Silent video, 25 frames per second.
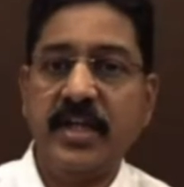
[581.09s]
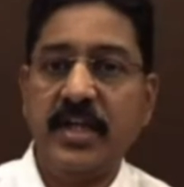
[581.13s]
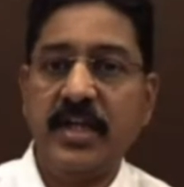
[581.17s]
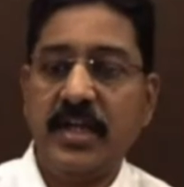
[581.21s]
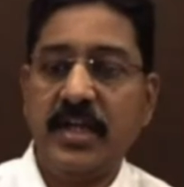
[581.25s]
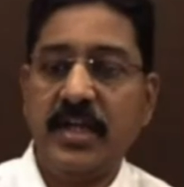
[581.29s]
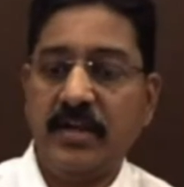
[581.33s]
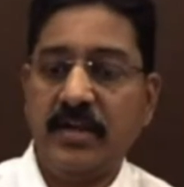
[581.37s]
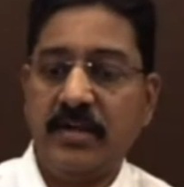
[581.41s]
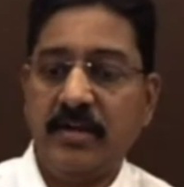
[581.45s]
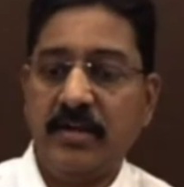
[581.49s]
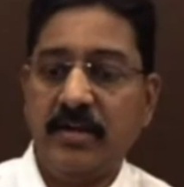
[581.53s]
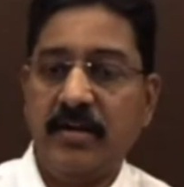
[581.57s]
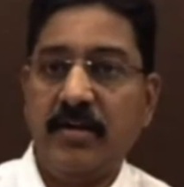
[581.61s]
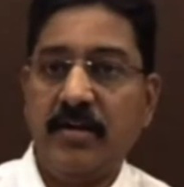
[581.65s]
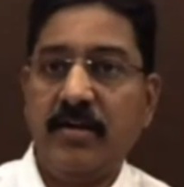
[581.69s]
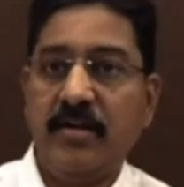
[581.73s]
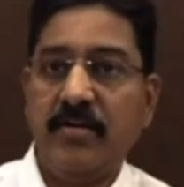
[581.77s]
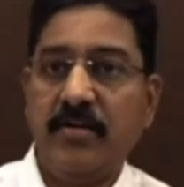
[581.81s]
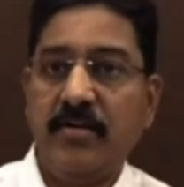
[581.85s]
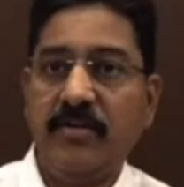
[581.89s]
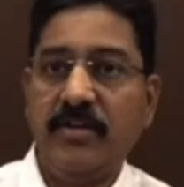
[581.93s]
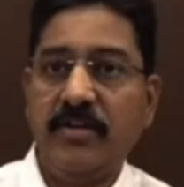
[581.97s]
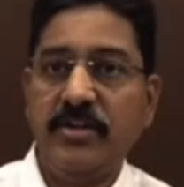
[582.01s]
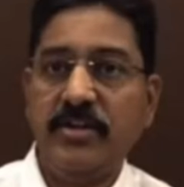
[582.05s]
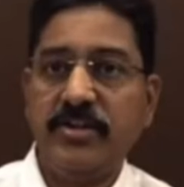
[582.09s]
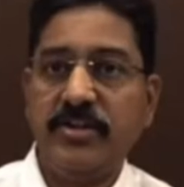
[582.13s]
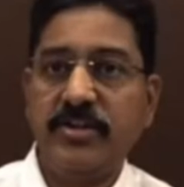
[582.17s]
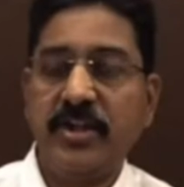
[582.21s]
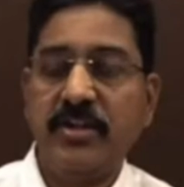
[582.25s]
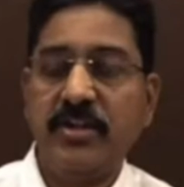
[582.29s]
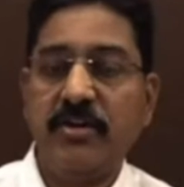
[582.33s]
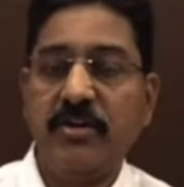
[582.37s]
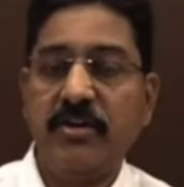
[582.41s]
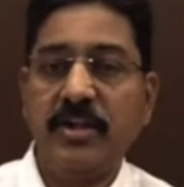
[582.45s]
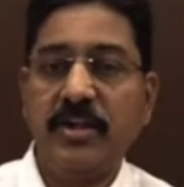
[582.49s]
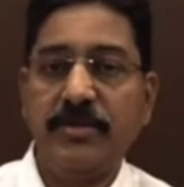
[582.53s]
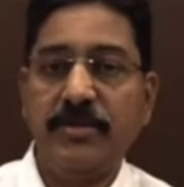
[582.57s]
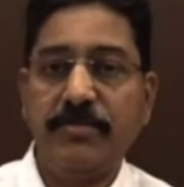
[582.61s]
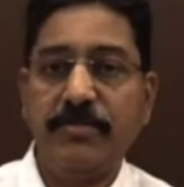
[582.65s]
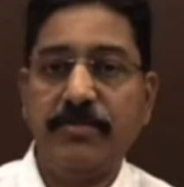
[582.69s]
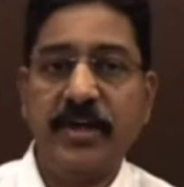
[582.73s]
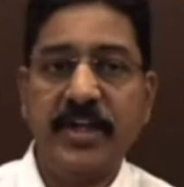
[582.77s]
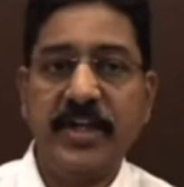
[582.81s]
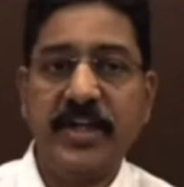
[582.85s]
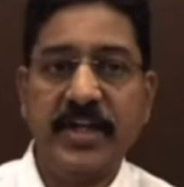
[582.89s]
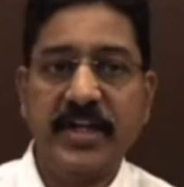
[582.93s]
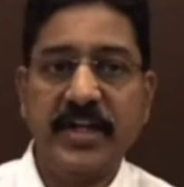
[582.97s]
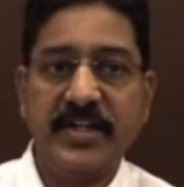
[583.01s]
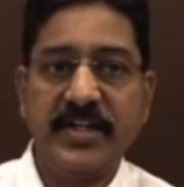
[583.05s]
Initially, all the
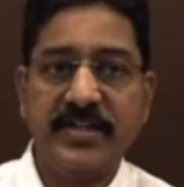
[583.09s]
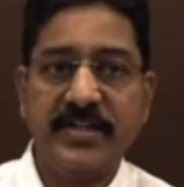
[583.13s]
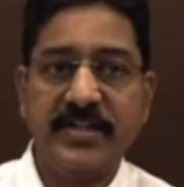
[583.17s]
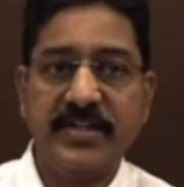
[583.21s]
predilatations,